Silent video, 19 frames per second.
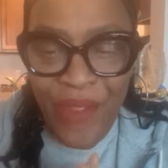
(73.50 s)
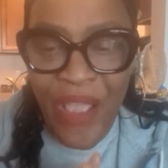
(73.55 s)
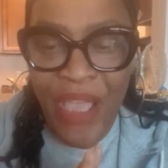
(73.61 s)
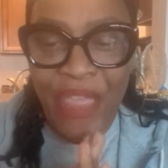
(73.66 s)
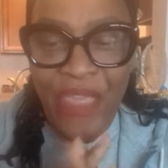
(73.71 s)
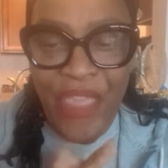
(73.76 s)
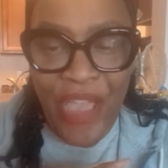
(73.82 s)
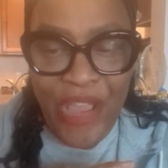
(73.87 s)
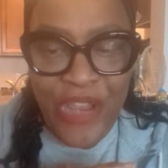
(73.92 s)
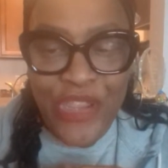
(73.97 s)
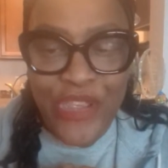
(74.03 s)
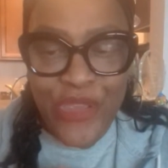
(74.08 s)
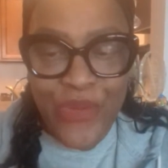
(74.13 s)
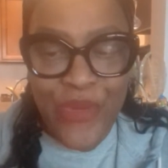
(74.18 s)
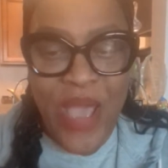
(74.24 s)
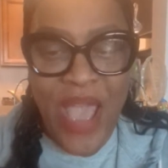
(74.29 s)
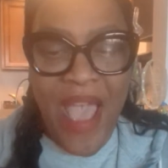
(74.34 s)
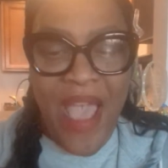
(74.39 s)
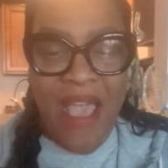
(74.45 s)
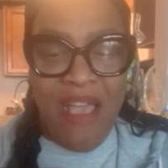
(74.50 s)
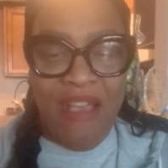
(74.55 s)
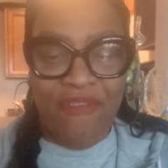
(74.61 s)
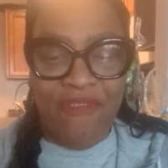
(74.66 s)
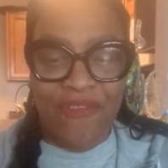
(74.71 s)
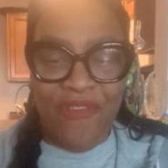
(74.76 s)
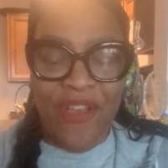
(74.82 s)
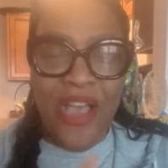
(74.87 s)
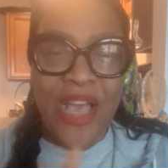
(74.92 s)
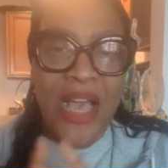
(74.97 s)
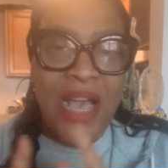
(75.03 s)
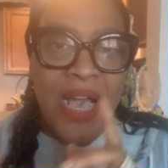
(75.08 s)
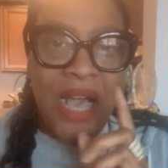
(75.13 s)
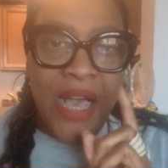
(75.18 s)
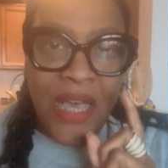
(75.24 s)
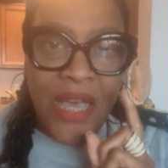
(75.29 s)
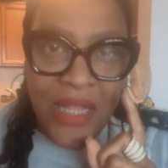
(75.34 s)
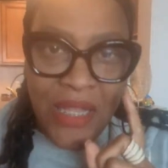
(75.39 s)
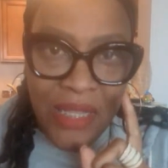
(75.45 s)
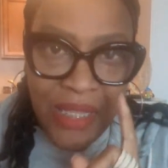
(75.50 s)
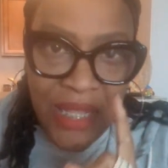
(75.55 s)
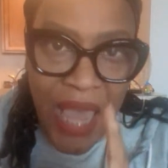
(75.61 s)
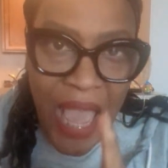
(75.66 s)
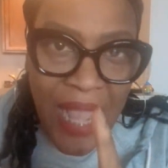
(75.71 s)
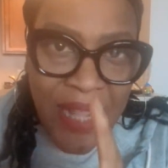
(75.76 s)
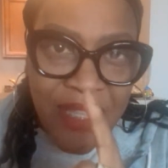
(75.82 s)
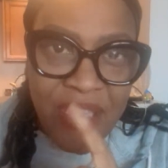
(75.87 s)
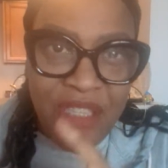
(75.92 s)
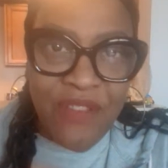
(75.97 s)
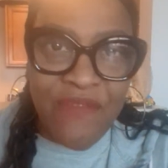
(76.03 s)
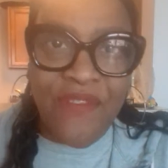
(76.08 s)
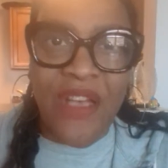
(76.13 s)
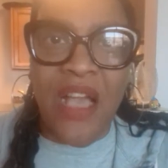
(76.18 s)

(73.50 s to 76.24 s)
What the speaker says: then you have lots of